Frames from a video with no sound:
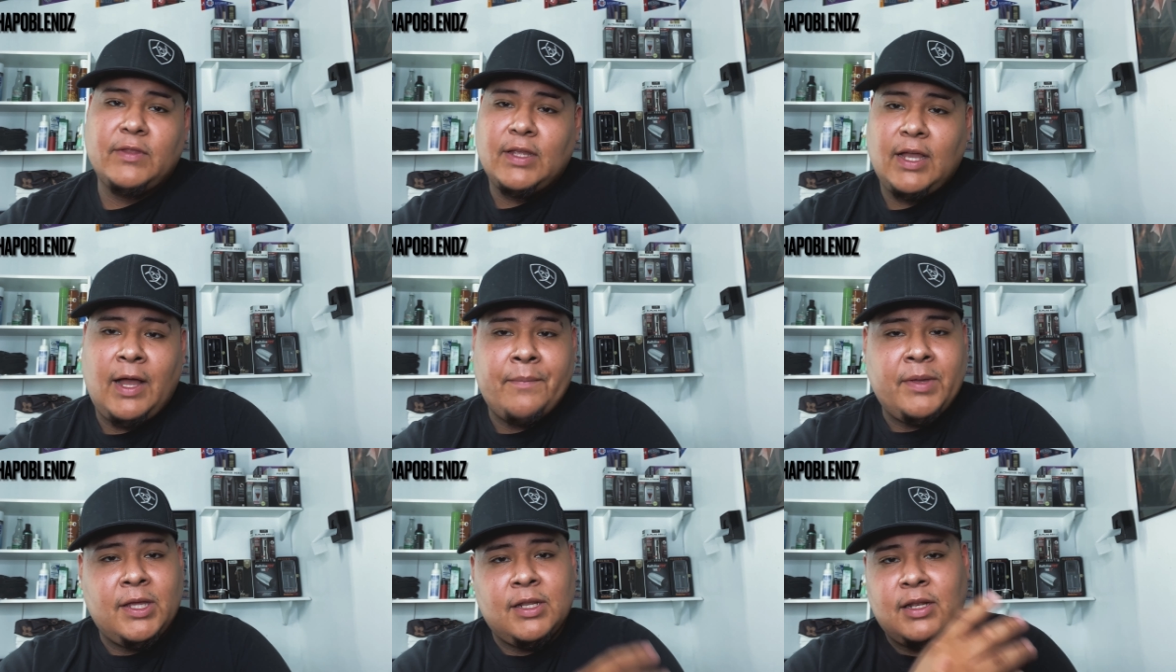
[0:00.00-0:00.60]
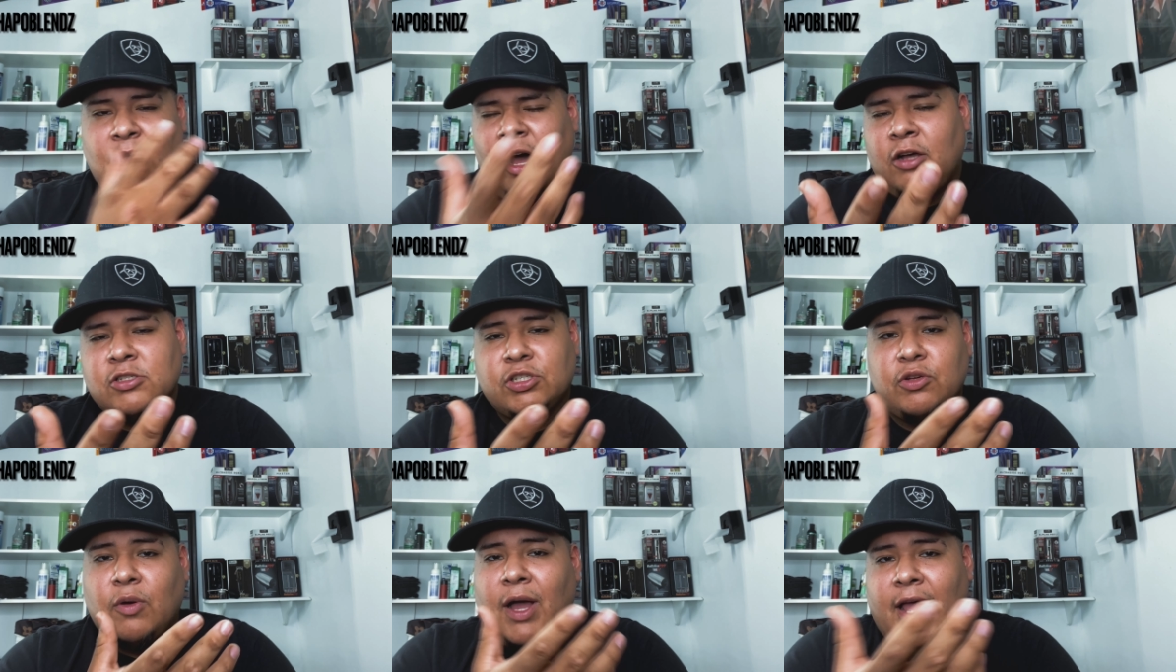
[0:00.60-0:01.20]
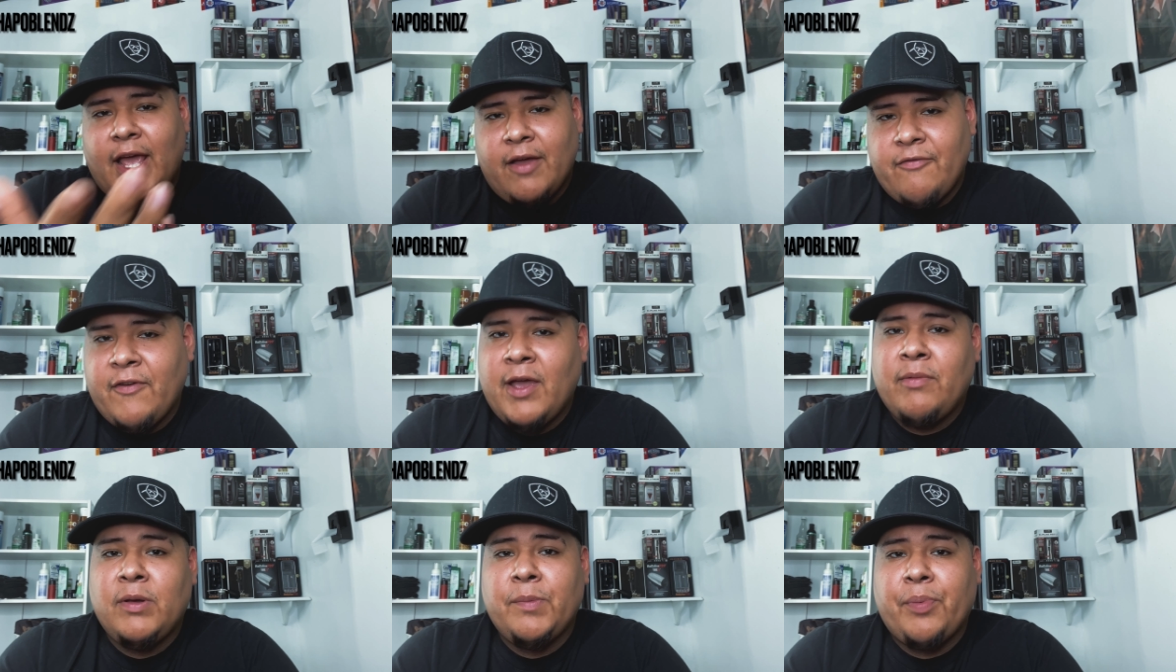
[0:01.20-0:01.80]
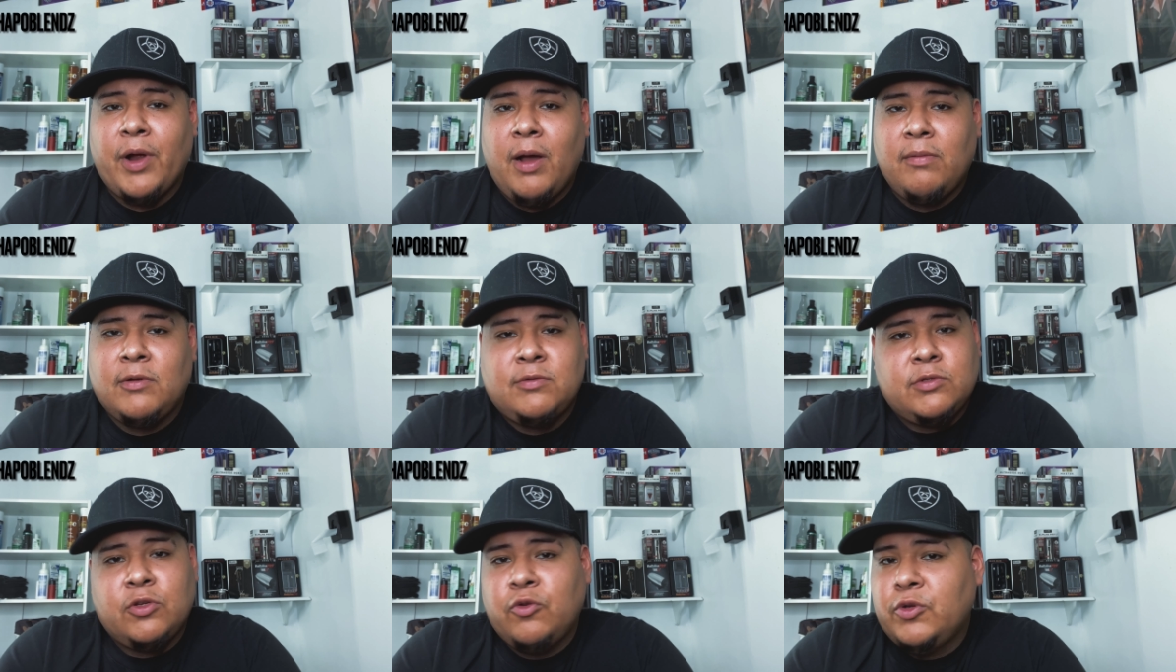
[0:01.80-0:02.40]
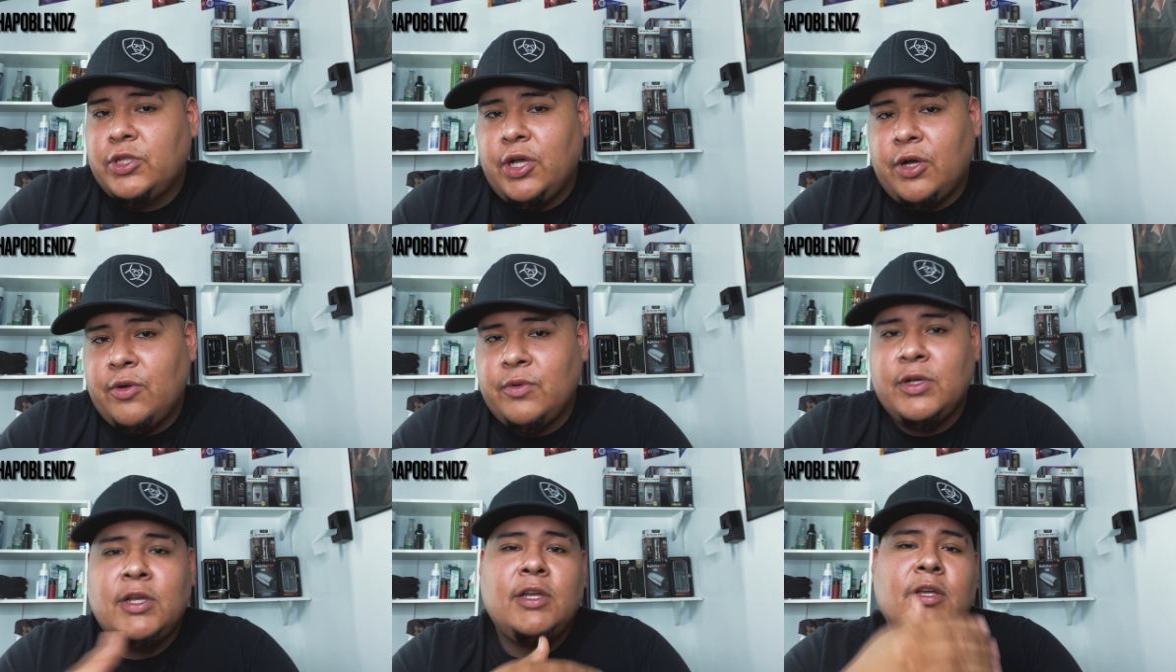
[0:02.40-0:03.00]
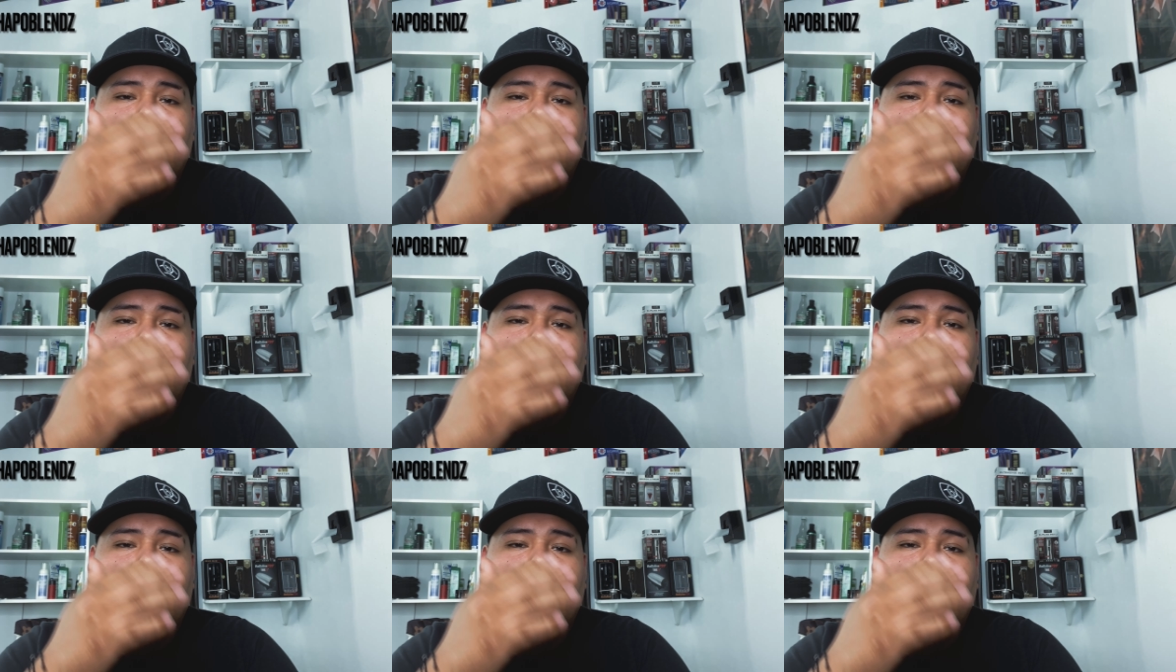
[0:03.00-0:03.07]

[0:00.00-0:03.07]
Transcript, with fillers: I mean, also I have family problems who don't,